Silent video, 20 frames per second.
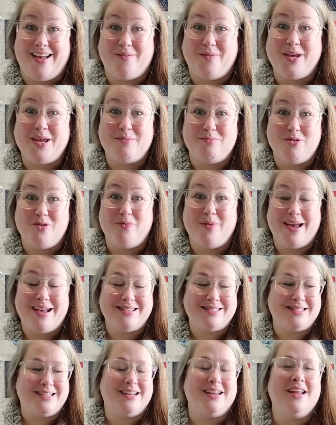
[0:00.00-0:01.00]
We can move
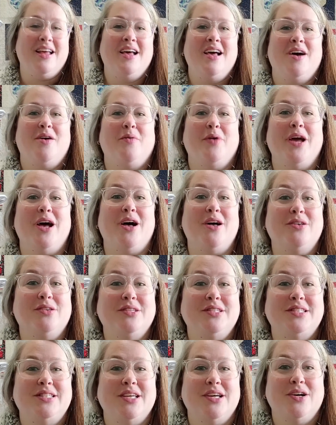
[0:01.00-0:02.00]
past it. We
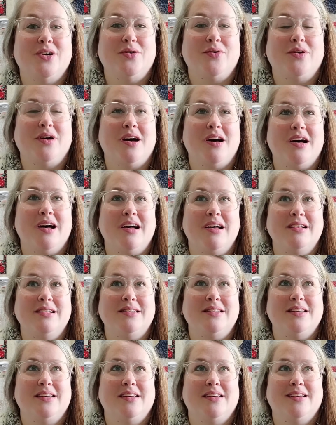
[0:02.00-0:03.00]
also
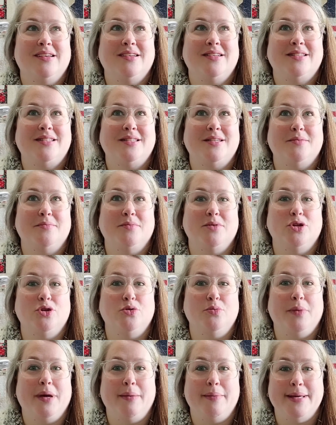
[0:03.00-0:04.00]
got some
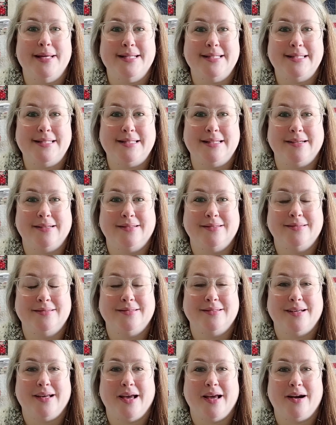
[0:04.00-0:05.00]
new babies
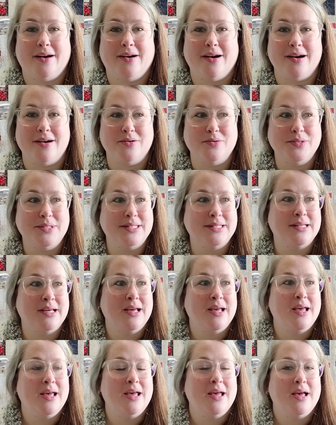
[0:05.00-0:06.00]
at our house.
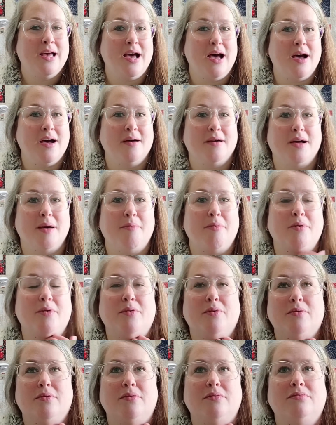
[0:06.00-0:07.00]
A
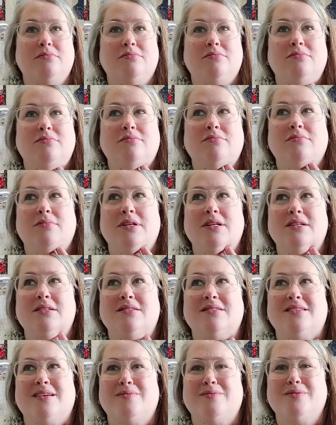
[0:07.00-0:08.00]
couple
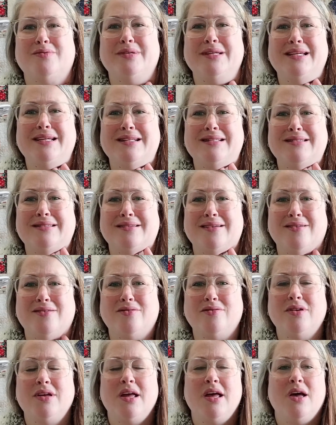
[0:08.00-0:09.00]
weekends
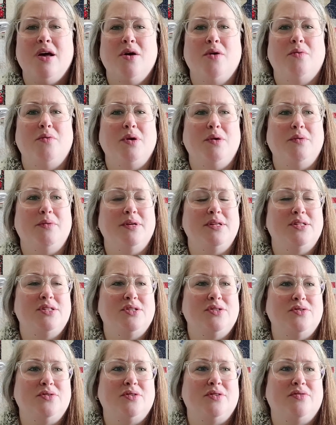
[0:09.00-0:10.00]
ago, we went
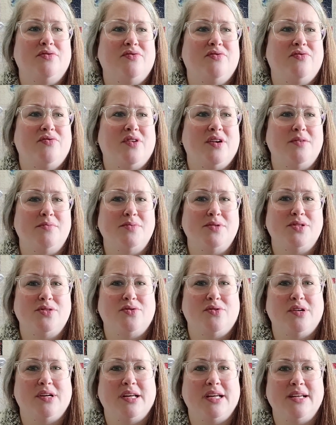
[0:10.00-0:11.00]
to the farm
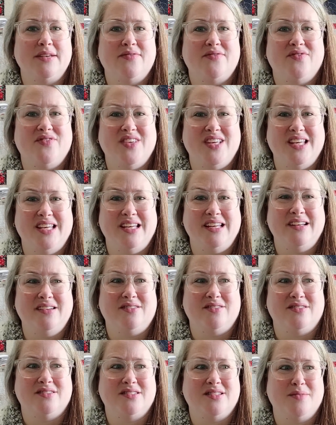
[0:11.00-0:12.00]
store to get feed
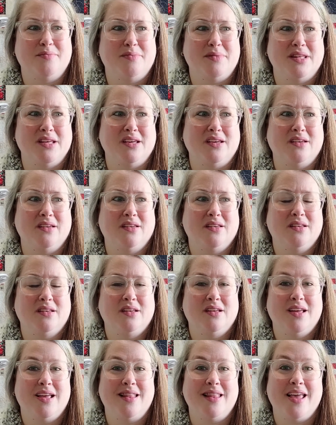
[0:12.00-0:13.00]
or something,
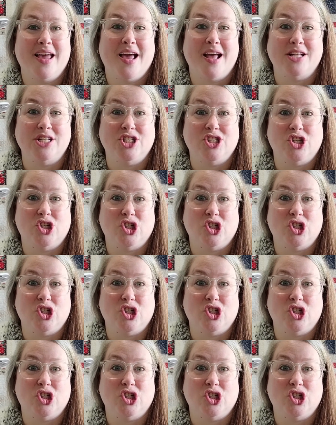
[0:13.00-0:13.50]
and they had